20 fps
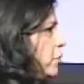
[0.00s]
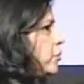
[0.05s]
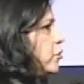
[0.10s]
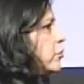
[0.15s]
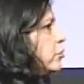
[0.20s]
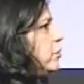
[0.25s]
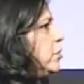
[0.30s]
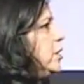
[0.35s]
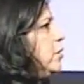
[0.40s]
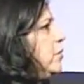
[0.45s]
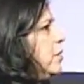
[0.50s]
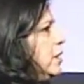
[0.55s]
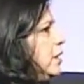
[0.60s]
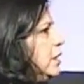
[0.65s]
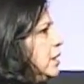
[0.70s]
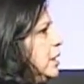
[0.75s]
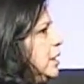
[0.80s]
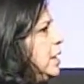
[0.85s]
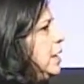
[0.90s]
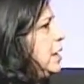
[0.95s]
you truly want
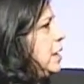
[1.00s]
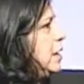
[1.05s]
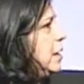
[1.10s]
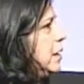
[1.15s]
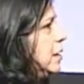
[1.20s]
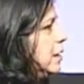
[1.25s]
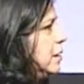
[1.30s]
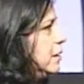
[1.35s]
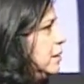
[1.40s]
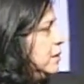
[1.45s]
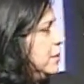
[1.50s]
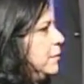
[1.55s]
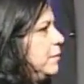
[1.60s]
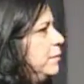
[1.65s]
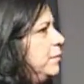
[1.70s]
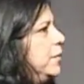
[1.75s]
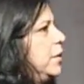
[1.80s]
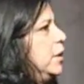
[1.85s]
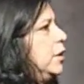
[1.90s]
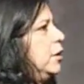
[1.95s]
to lead,
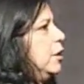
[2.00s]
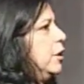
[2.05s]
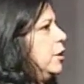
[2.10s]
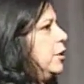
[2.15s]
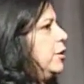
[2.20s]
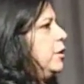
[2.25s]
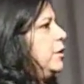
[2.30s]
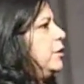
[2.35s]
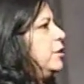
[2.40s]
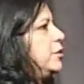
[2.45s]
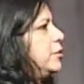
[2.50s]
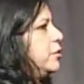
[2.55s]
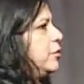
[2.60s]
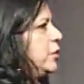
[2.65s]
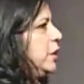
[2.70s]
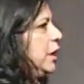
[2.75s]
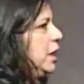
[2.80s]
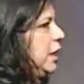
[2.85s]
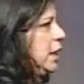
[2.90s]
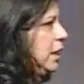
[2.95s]
learn to
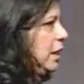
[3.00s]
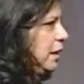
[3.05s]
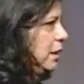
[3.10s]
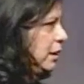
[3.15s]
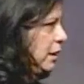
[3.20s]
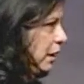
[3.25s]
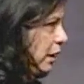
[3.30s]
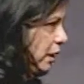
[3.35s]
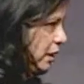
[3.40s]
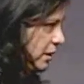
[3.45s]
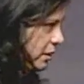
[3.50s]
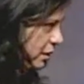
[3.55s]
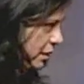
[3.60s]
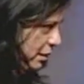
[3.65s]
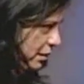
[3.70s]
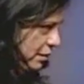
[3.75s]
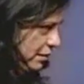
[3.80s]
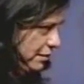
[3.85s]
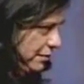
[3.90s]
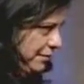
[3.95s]
really listen.
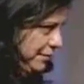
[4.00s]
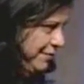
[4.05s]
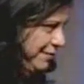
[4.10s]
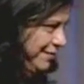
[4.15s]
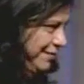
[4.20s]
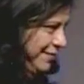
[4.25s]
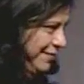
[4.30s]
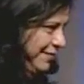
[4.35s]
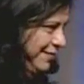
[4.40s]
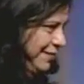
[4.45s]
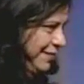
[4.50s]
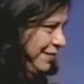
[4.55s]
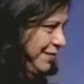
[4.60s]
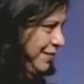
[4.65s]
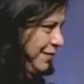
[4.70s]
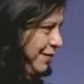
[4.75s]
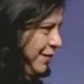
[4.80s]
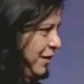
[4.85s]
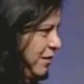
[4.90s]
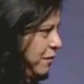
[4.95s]

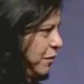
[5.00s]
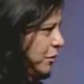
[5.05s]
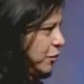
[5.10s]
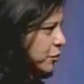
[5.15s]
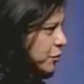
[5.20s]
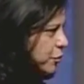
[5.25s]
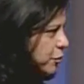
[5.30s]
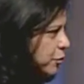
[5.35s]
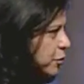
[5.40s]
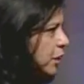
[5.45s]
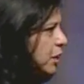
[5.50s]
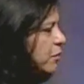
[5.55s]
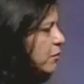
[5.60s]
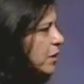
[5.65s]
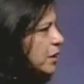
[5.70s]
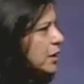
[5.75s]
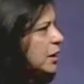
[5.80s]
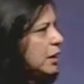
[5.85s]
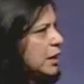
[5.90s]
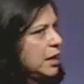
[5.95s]
If you truly
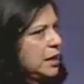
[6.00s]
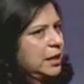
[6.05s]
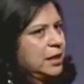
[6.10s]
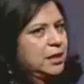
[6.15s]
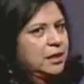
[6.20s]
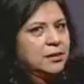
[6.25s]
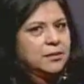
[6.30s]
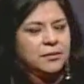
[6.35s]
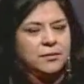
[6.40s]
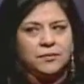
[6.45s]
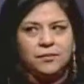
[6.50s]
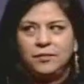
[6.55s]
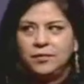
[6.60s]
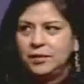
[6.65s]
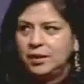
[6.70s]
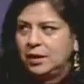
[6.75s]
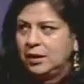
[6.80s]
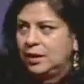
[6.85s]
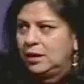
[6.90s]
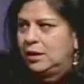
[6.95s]
want to lead,
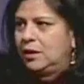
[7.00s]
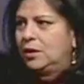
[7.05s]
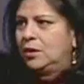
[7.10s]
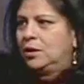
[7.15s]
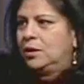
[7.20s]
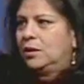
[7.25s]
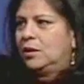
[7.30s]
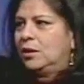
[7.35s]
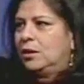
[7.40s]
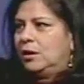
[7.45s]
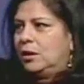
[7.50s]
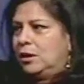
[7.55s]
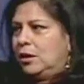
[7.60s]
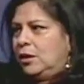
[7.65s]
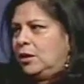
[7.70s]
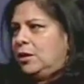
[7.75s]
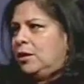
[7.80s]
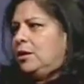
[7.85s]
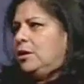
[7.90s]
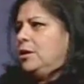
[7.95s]

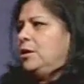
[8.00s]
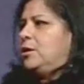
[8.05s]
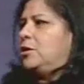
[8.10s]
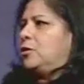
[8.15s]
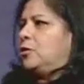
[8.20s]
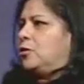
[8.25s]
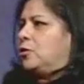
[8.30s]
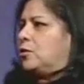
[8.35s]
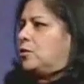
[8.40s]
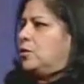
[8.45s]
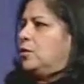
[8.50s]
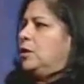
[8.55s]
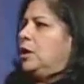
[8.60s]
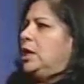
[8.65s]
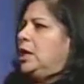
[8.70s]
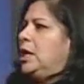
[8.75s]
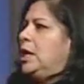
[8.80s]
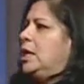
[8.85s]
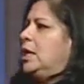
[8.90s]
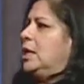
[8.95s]
learn to
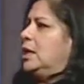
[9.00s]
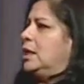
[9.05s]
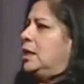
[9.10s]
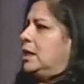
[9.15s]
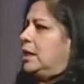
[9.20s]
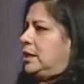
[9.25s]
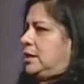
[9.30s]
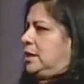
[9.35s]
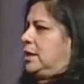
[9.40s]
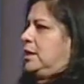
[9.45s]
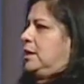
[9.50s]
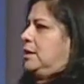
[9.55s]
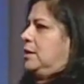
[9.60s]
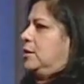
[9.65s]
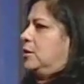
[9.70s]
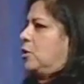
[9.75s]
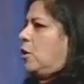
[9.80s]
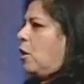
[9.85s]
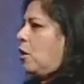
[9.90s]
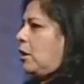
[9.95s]
truly
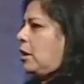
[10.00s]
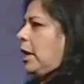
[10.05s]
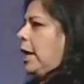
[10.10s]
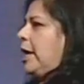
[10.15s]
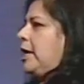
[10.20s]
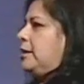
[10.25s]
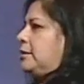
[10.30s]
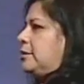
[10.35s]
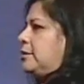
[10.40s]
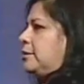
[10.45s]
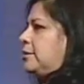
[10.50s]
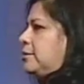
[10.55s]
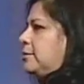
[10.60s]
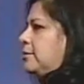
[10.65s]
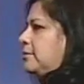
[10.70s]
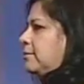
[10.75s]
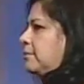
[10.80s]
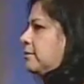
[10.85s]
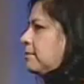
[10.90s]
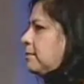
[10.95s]
listen. Talk less,
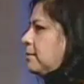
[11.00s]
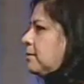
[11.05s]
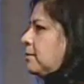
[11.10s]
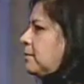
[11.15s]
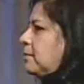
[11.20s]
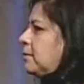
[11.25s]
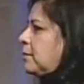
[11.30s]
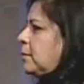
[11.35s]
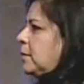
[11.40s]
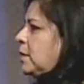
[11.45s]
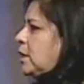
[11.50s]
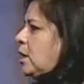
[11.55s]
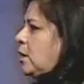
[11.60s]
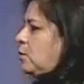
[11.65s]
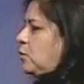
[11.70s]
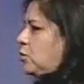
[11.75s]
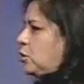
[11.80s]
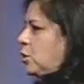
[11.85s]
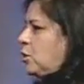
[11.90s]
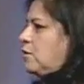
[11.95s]

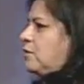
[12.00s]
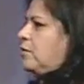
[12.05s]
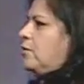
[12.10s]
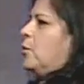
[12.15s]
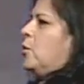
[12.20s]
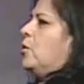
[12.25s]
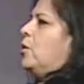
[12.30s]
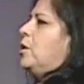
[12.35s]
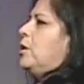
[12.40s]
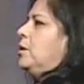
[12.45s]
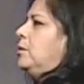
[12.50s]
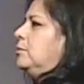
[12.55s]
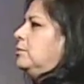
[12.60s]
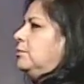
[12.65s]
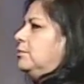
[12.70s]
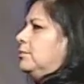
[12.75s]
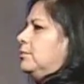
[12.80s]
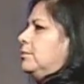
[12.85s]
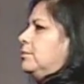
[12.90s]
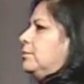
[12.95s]
observe more,
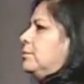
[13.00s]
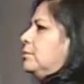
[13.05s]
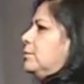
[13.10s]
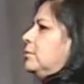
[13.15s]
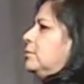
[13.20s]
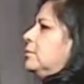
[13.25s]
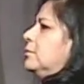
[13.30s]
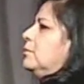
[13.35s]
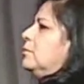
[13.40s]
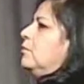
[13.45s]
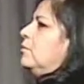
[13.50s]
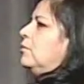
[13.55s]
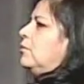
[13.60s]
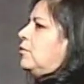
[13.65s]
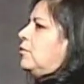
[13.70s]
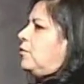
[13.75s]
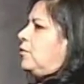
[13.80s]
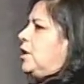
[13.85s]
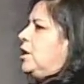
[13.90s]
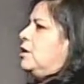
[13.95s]

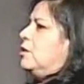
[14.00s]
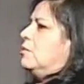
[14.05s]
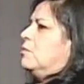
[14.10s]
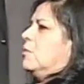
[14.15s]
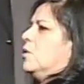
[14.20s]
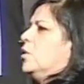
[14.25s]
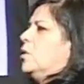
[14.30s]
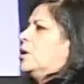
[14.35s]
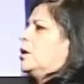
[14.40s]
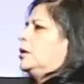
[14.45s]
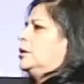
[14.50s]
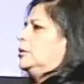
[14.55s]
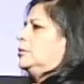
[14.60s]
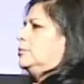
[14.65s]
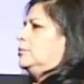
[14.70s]
feel more,